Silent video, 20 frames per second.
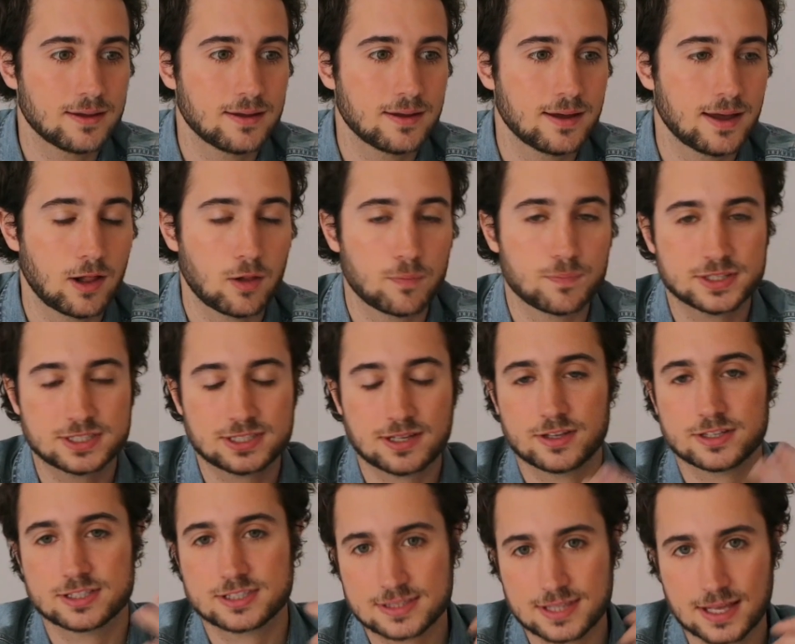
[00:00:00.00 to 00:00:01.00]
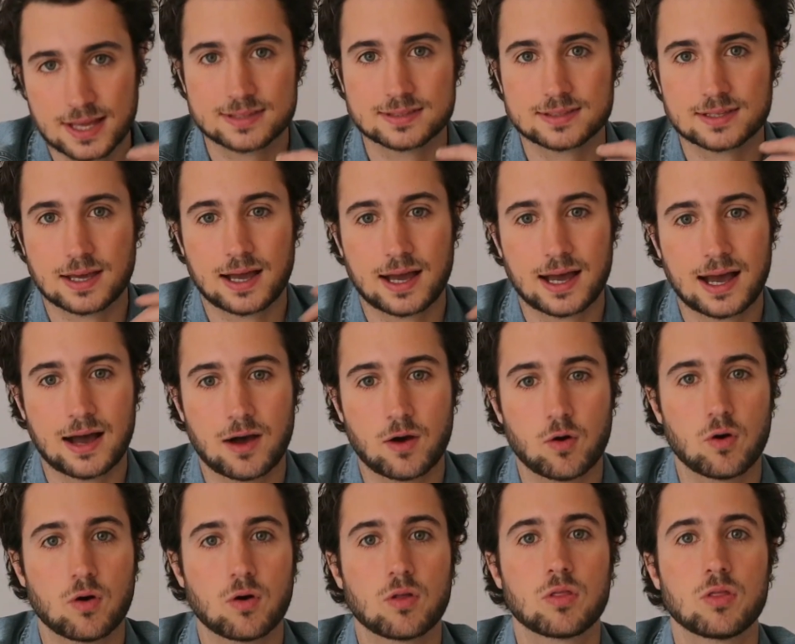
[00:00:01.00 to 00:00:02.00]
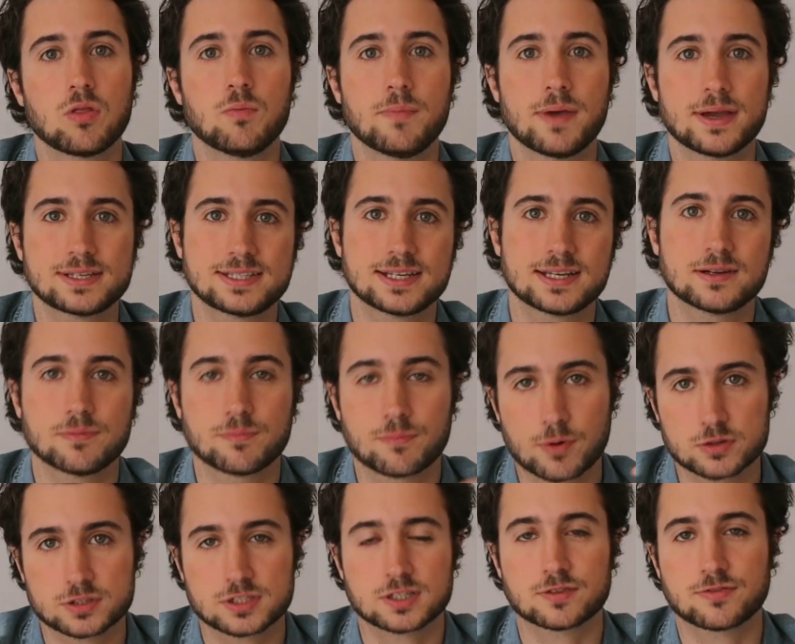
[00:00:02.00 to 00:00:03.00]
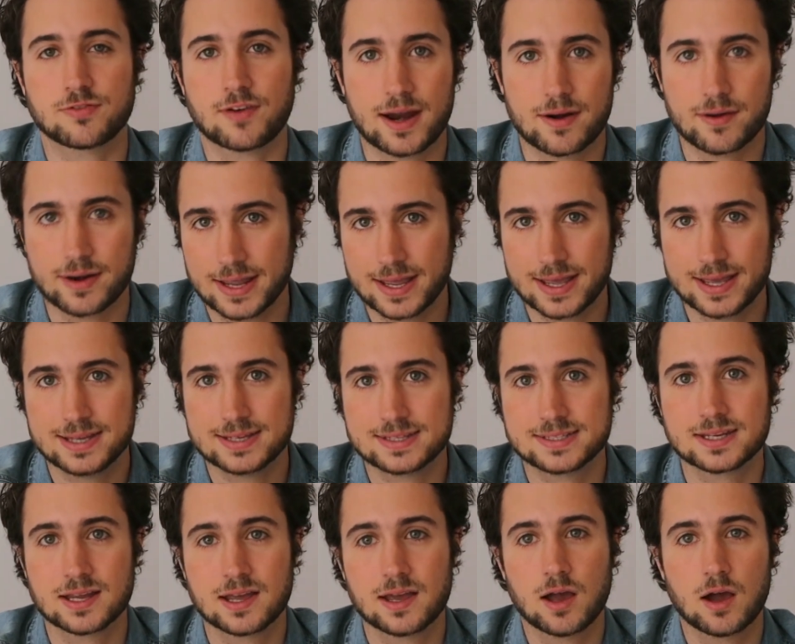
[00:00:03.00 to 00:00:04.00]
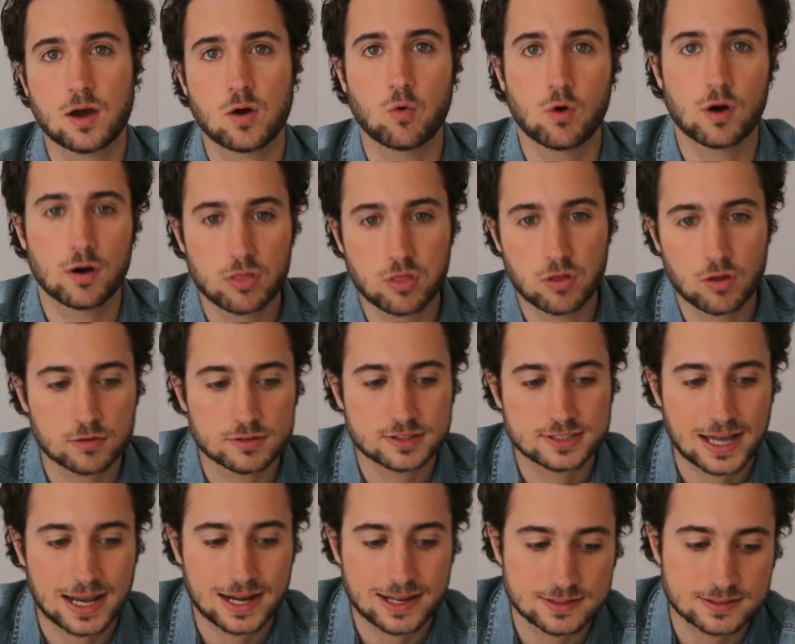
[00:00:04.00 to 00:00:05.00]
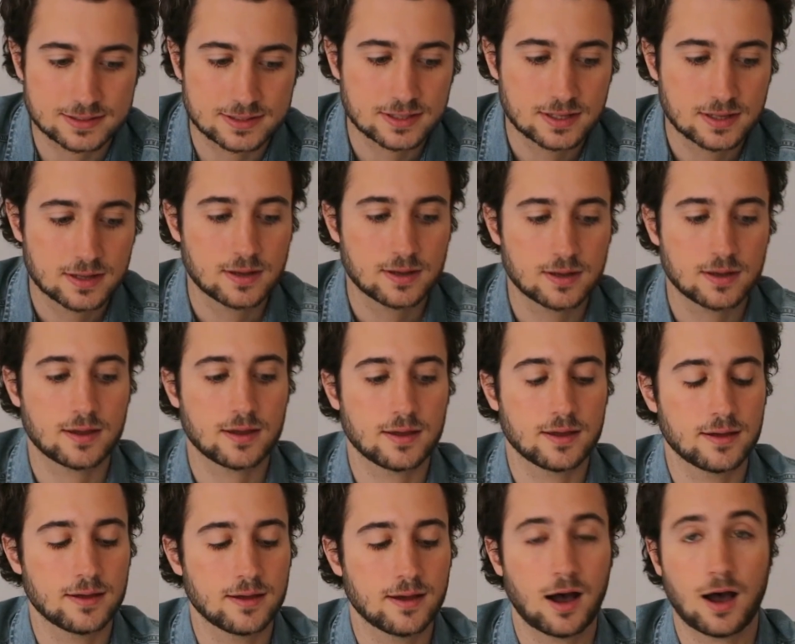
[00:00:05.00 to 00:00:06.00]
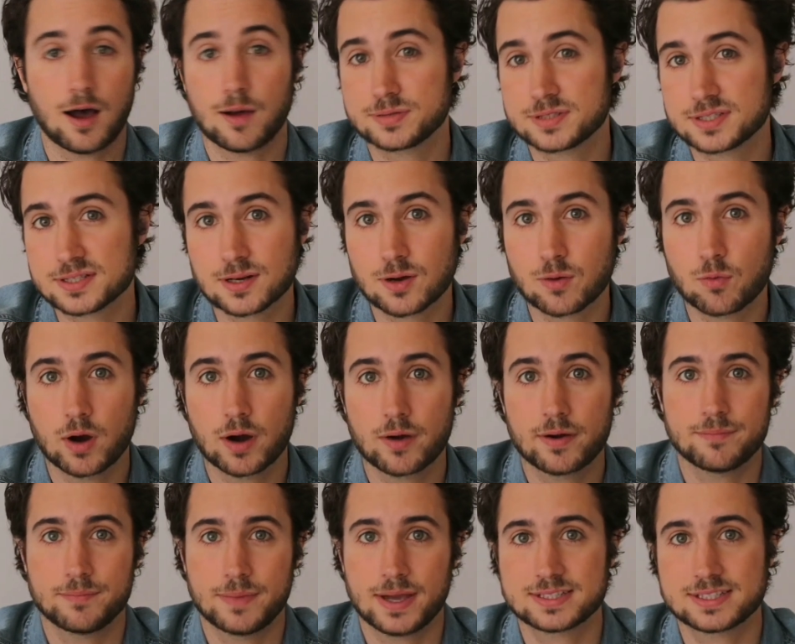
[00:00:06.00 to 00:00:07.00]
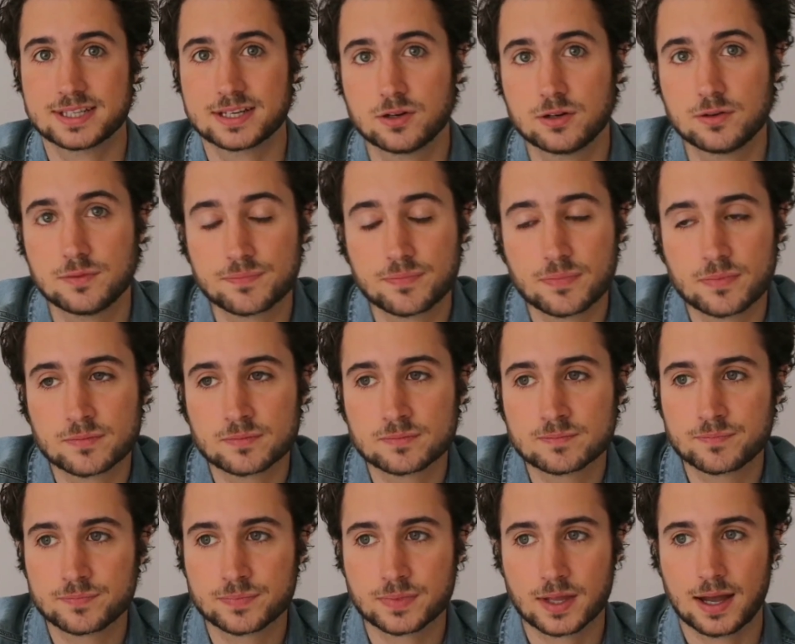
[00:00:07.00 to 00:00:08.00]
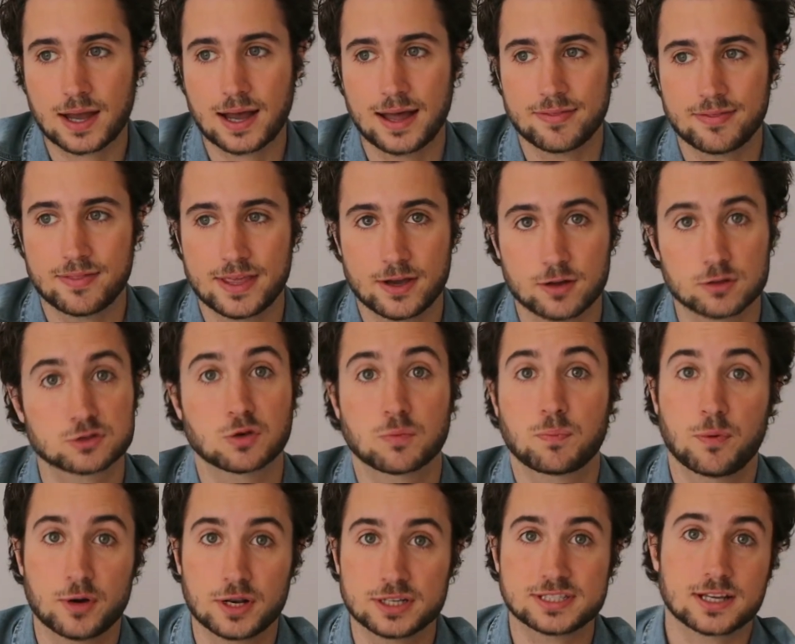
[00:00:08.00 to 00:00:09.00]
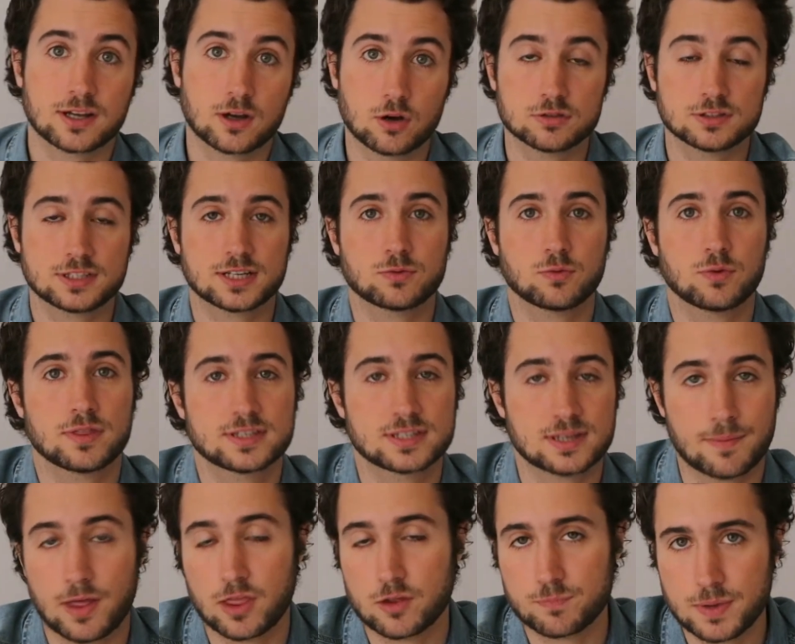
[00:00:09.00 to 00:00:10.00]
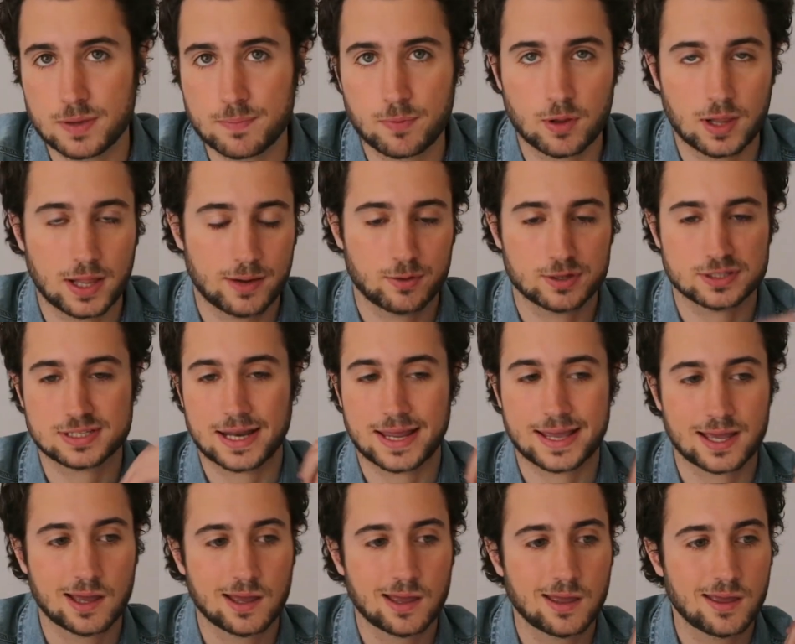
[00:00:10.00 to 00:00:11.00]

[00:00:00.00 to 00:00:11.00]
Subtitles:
helped us understand how the Mexican process of hiring is, where the talent hubs were in Mexico, and they also put us in contact with some other people. I was like,